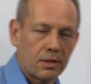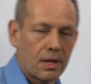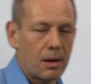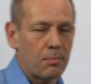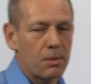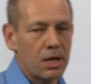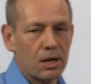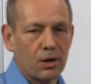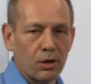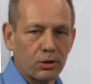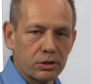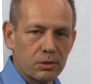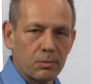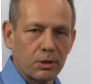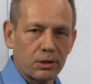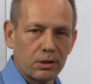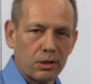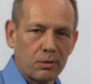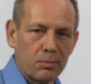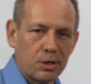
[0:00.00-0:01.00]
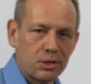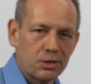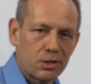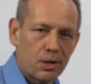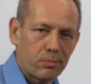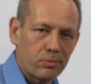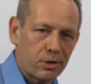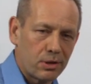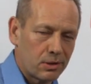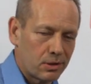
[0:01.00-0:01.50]
That may ultimately be
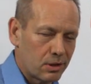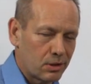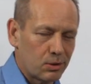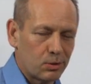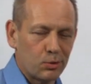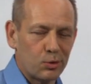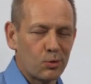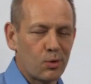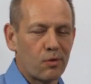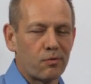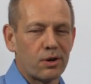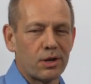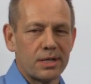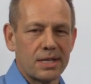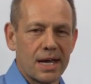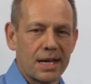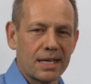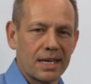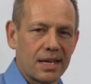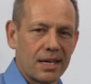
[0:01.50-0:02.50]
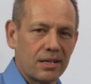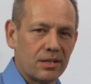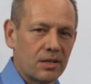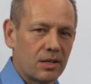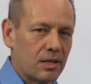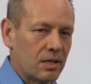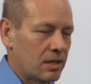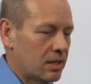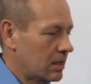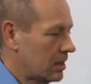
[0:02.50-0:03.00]
something that you do over a decade.
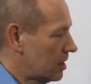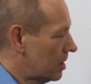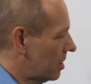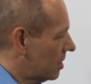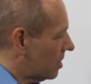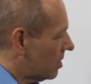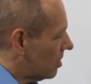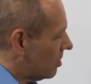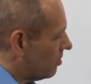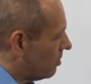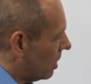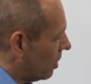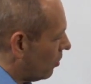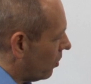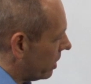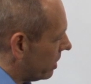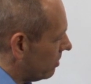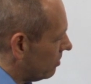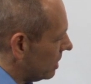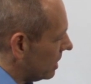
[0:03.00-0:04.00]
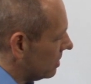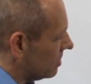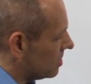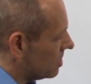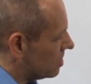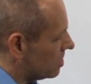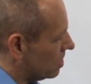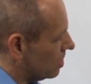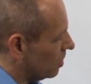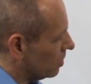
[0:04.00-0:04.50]
But what it means
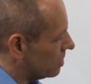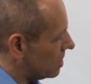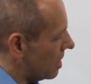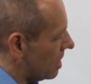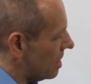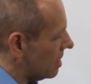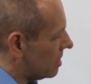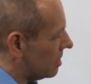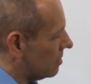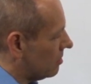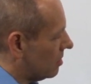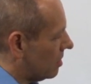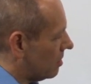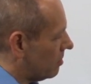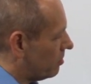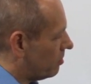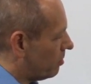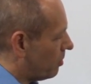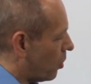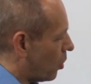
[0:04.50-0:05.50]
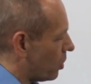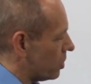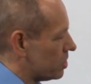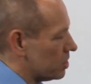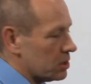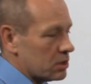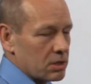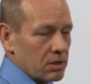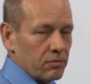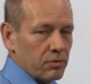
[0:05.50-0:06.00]
is that you'll take
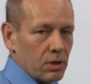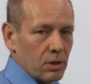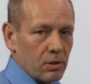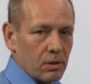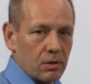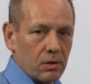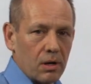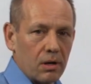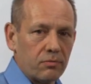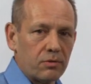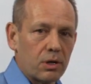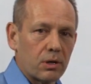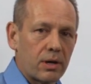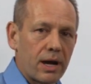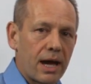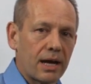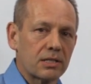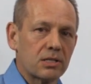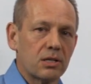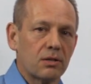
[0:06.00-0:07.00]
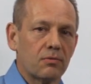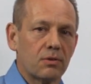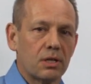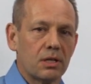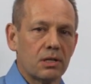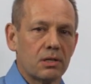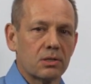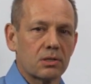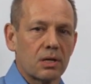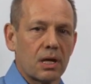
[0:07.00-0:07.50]
portions of your, of your
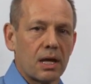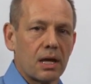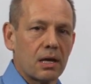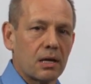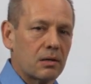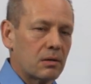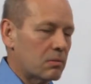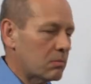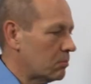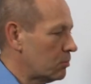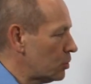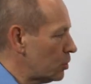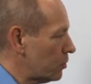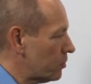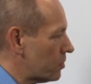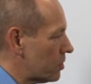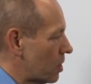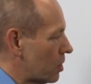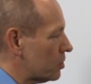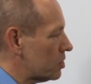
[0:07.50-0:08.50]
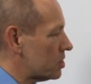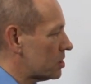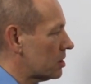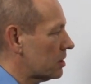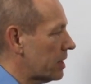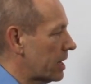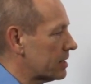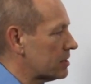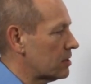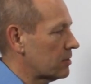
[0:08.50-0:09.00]
activities and move those
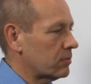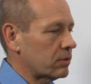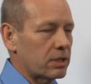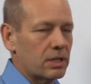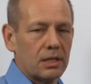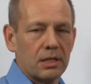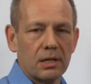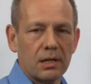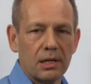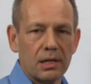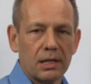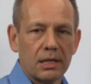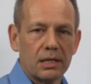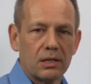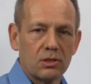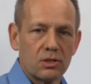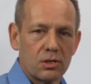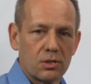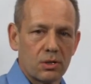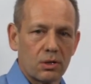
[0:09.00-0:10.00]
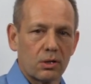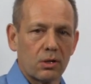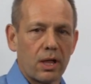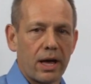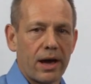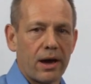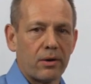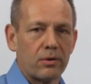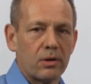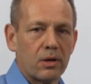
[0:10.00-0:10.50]
selectively into the
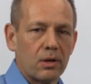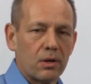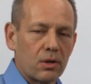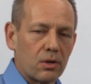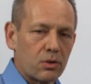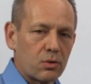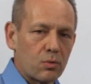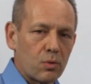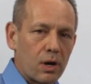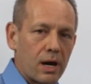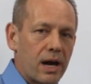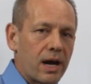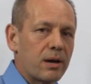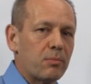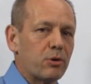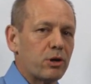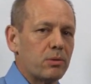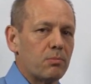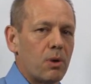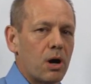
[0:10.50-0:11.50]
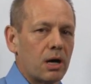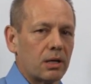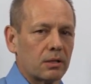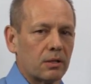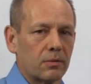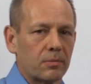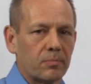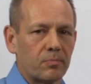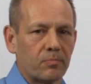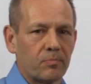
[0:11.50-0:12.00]
cloud through a hybrid
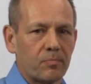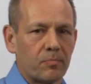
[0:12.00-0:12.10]
model.